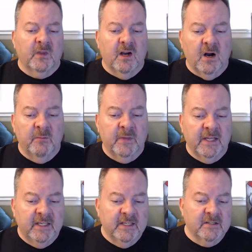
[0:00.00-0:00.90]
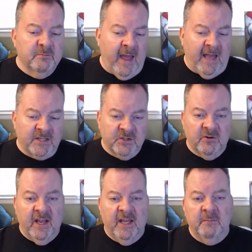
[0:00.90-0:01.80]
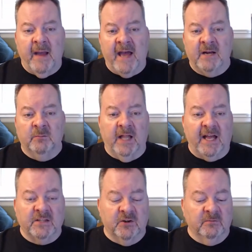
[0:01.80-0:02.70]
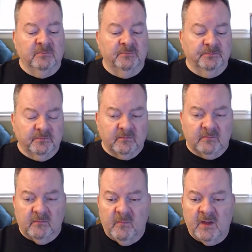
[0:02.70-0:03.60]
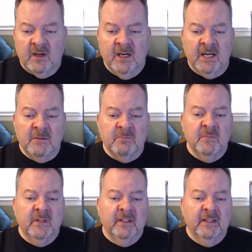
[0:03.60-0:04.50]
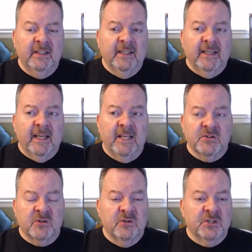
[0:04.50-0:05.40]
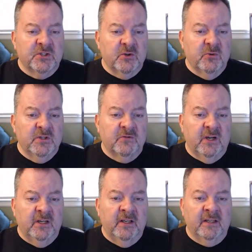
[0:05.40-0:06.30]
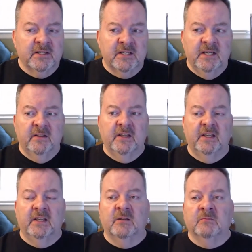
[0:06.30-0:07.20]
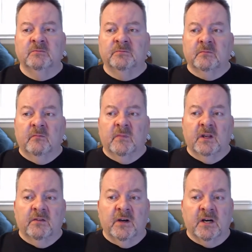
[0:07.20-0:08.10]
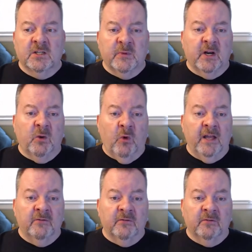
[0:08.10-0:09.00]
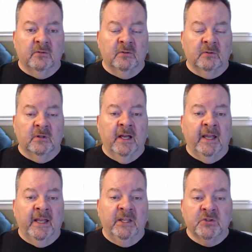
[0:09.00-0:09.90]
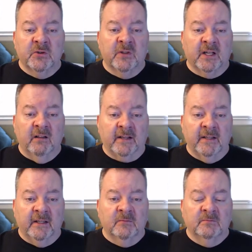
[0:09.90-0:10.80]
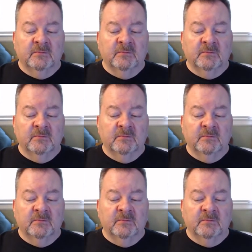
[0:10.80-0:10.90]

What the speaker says: It is Master and Madam Blaster. And so it's just always fun to see the husband and wife into the collecting.